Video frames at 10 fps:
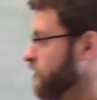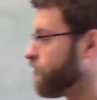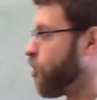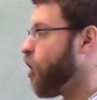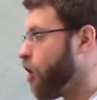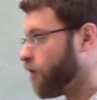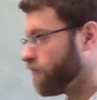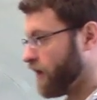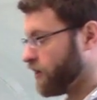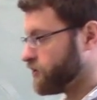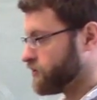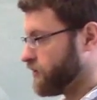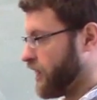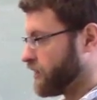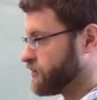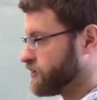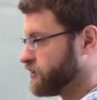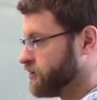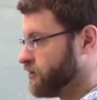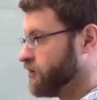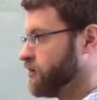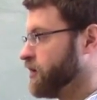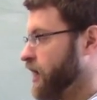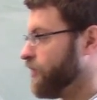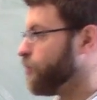for all values of x. And the